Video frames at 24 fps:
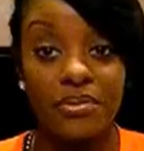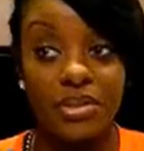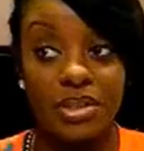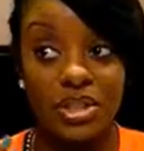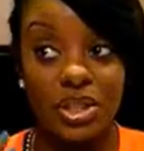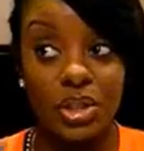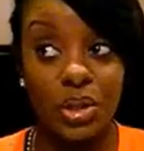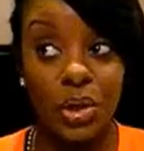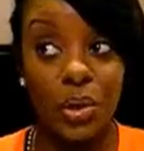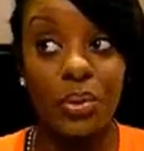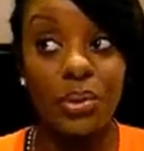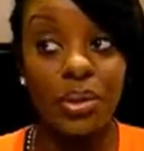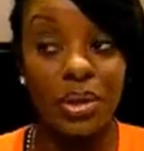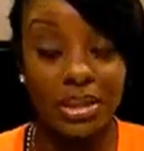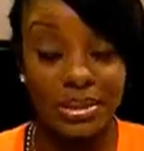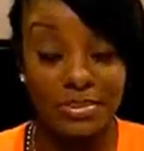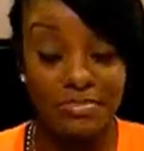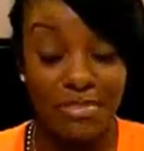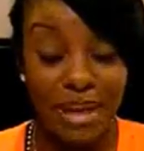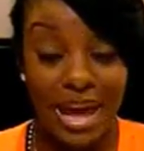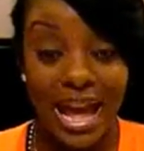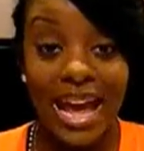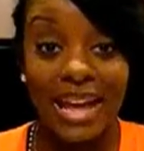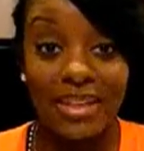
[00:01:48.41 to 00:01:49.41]
to know the
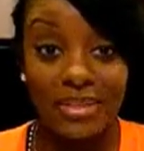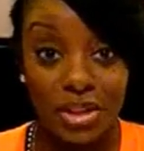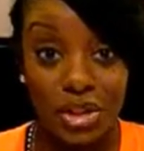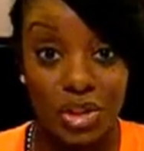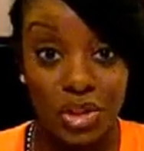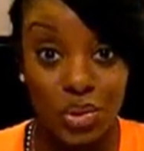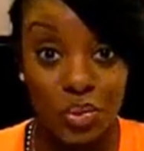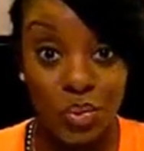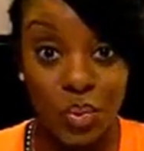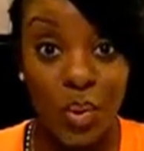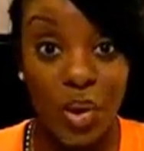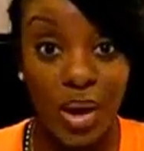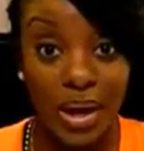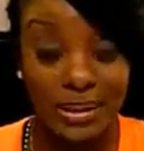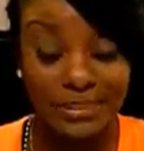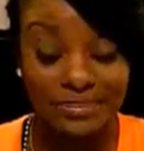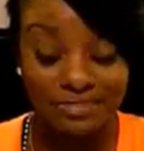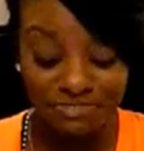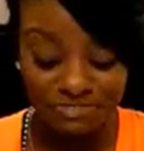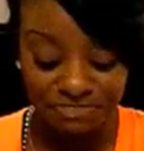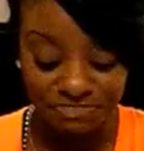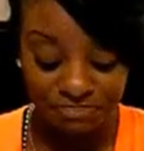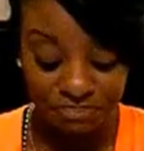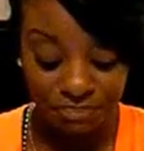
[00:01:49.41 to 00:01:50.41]
bag that you want.
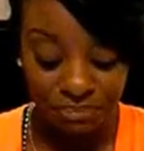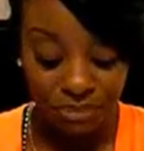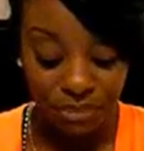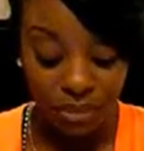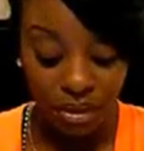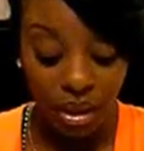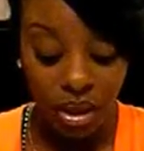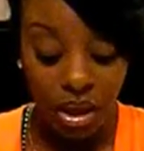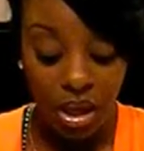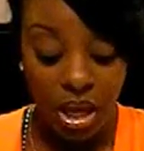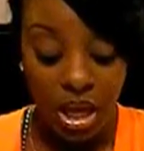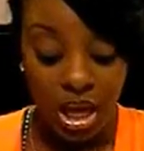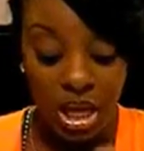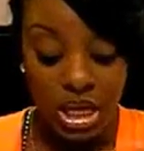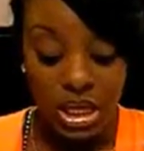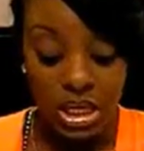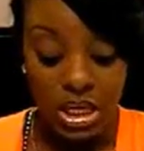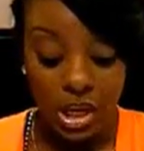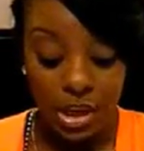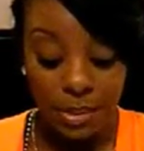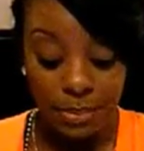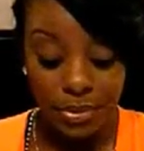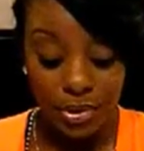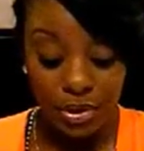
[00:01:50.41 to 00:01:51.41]

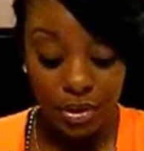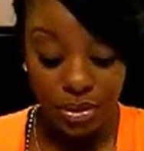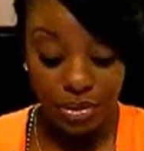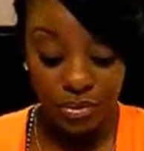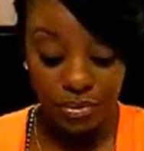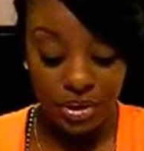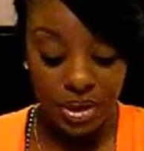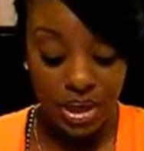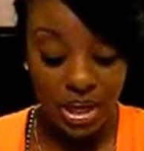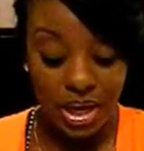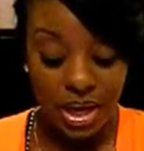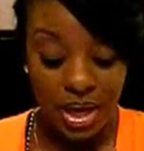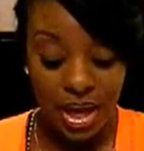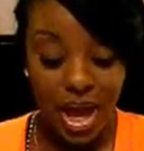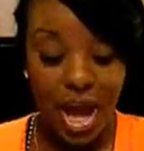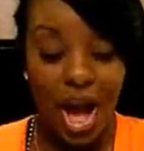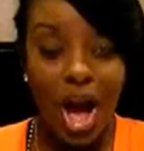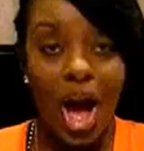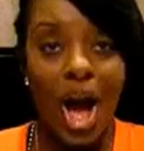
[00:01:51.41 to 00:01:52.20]
Number three,